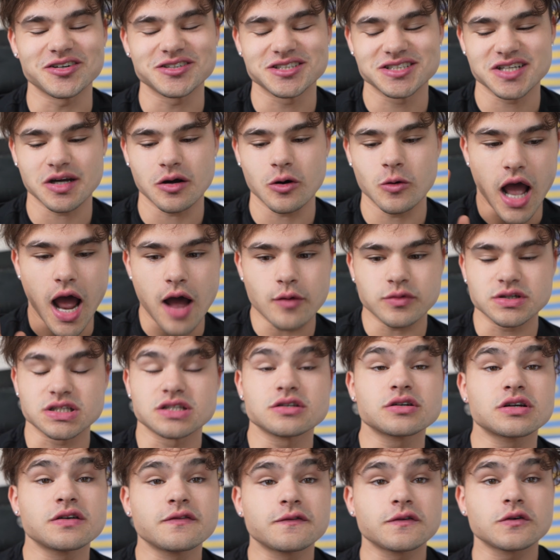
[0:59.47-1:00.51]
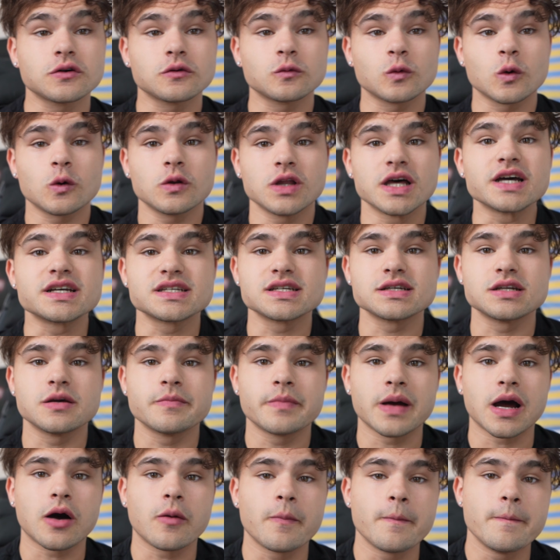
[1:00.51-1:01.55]
So I was looking for a Rolex in
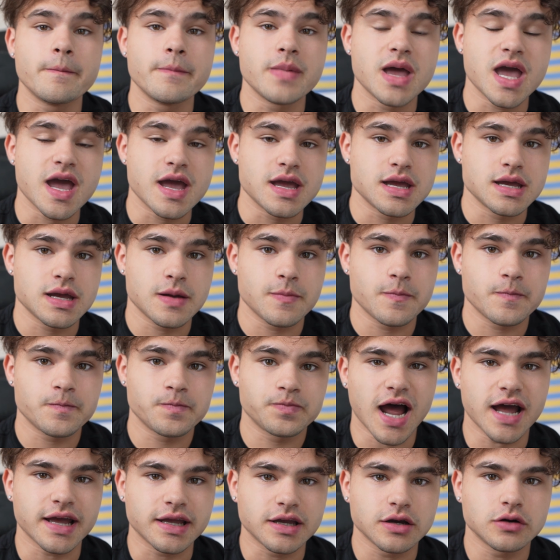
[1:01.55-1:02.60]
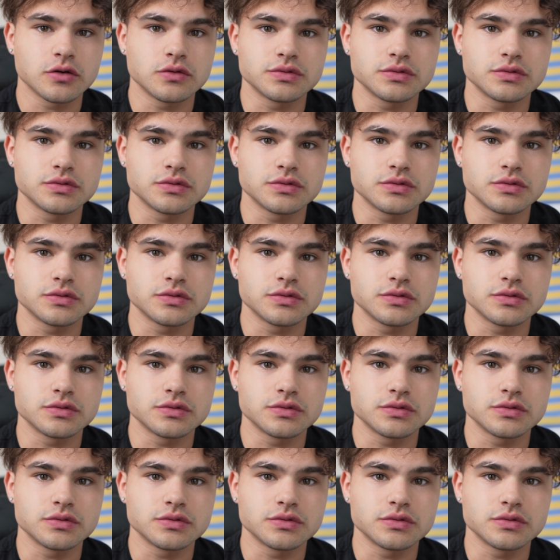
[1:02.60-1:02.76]
about May. I go